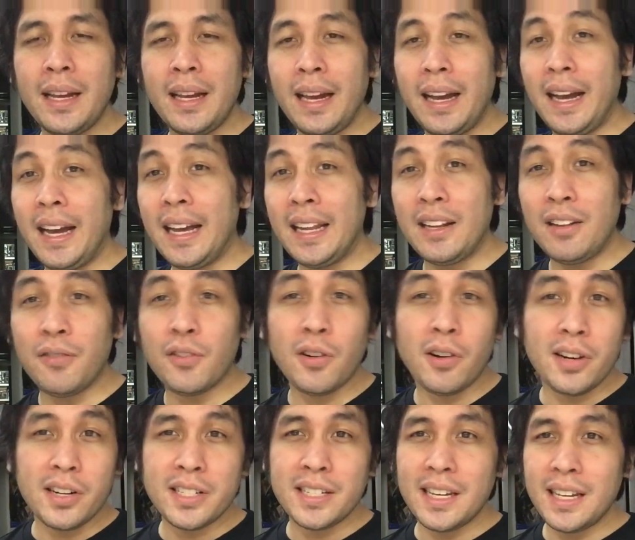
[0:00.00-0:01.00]
And of
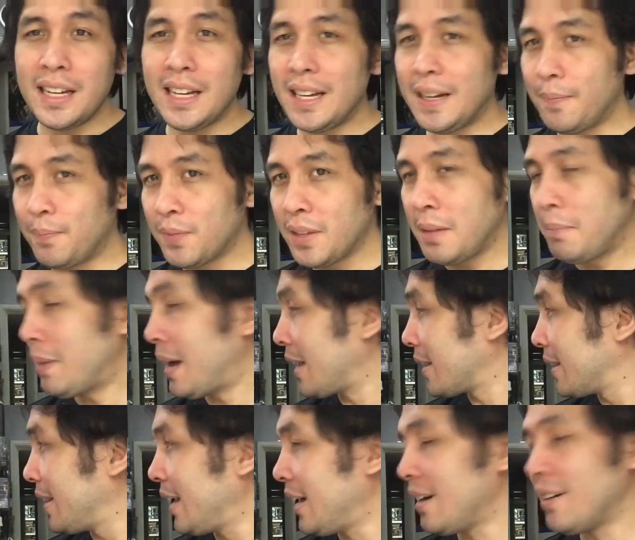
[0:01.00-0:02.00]
course,
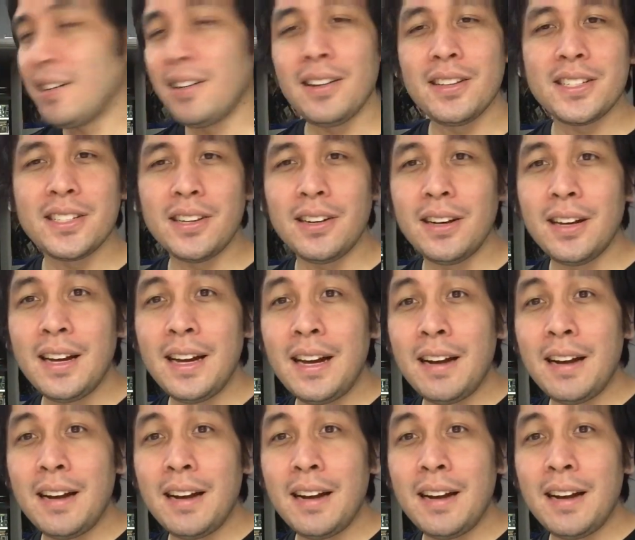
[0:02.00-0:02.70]
back there also,